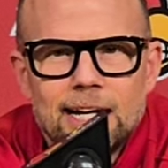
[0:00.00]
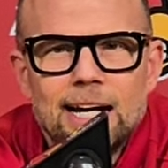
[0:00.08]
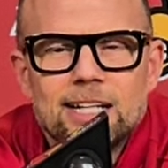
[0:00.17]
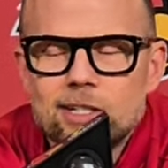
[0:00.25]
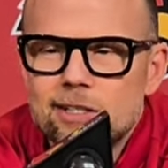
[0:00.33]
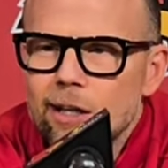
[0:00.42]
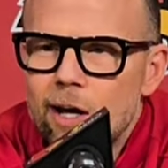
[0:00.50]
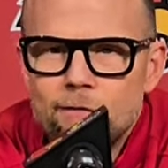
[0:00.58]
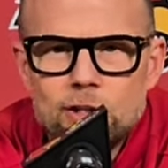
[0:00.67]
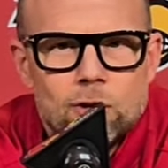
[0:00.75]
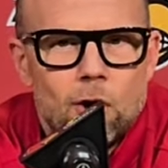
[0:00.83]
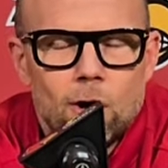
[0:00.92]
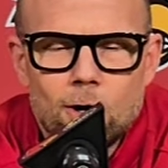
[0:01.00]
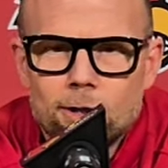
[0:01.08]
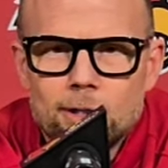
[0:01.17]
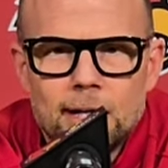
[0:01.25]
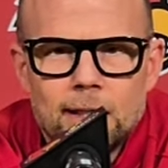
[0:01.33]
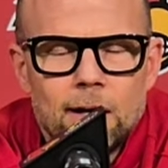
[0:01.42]
Like, I just love his
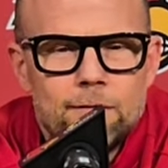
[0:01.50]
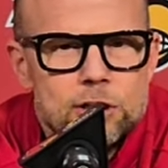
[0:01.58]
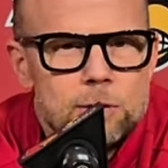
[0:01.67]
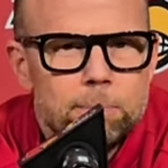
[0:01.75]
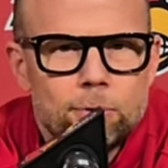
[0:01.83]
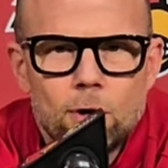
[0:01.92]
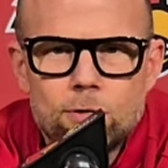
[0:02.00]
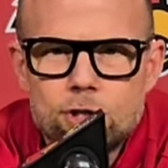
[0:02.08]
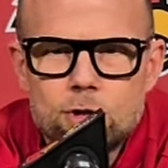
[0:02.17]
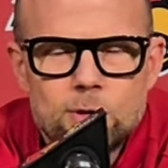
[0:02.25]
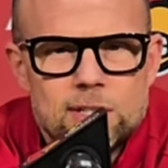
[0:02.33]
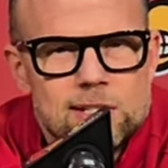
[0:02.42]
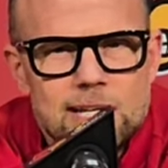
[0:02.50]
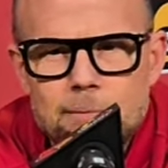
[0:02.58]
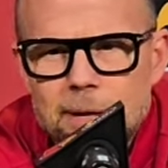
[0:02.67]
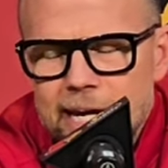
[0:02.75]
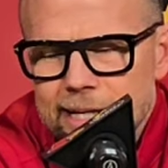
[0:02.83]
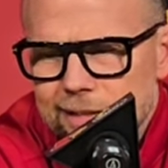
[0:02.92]
heart. I love his approach to his
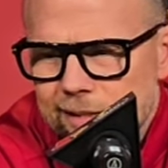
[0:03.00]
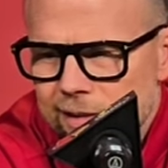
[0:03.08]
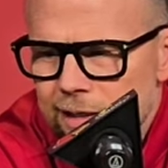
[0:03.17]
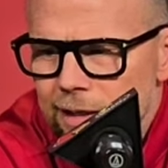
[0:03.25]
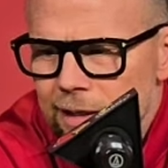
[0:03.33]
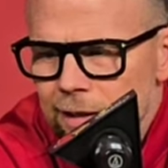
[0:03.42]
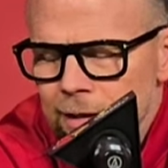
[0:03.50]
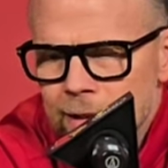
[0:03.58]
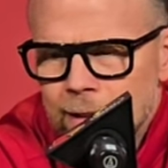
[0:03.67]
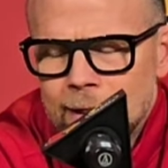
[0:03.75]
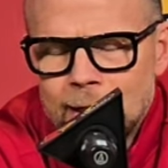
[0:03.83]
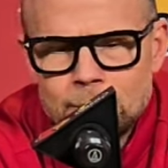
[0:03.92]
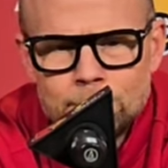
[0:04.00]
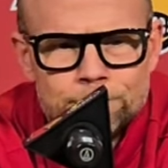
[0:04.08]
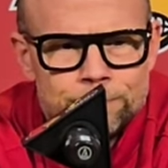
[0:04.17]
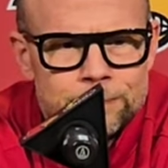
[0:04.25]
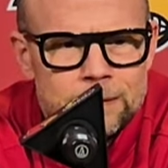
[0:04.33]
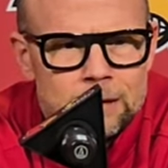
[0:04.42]
teammates.
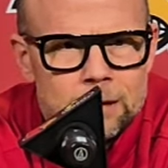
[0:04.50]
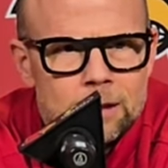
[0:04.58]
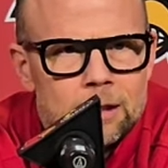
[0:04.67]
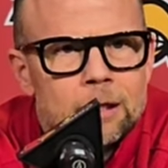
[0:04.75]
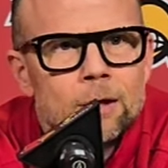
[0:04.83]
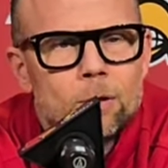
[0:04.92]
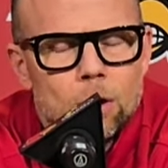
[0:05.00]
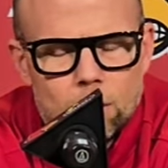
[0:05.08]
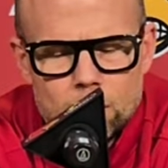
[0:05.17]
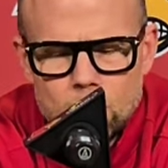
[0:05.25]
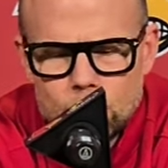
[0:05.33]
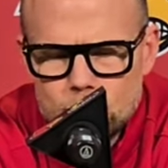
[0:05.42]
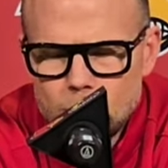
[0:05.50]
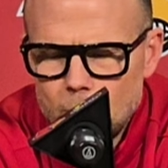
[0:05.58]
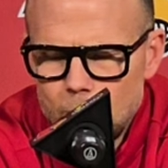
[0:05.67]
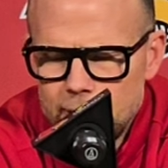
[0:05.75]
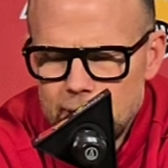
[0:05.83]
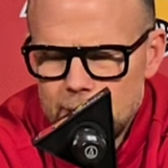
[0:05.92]
You know, Coach
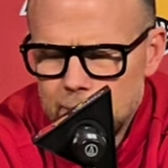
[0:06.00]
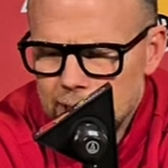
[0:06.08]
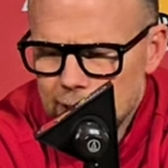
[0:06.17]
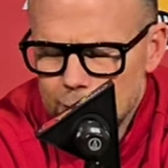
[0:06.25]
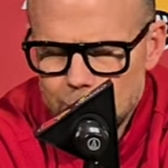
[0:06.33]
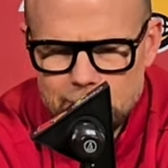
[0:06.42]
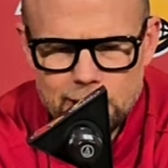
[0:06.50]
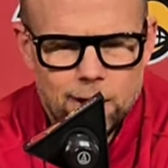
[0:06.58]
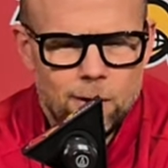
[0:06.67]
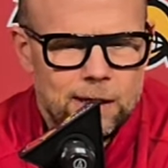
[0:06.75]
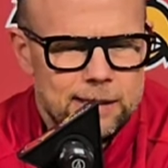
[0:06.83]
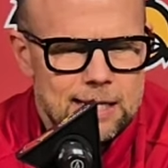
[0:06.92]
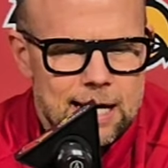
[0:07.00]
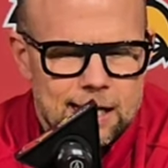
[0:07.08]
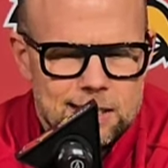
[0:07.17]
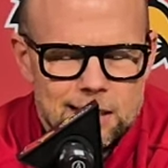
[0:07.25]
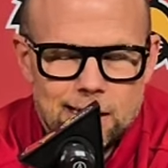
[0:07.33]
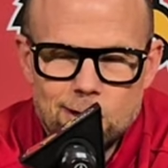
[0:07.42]
Kloman hit me a little bit ago on
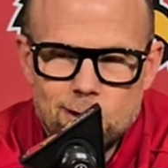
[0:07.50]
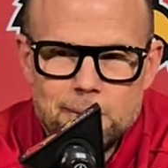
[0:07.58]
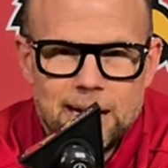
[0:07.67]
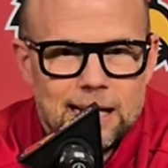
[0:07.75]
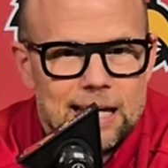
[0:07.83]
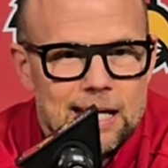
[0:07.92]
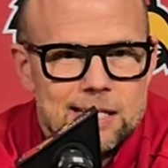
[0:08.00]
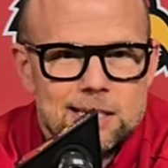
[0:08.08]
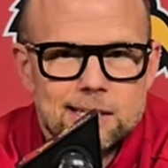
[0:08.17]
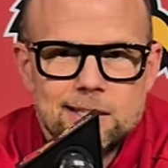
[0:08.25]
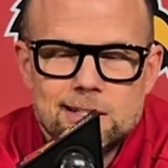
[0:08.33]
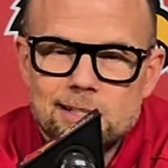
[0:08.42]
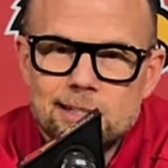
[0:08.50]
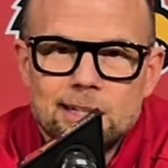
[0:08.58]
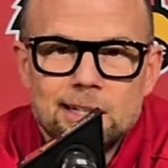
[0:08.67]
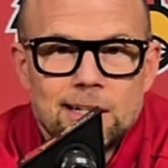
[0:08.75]
text, and he goes, man, Kaysen's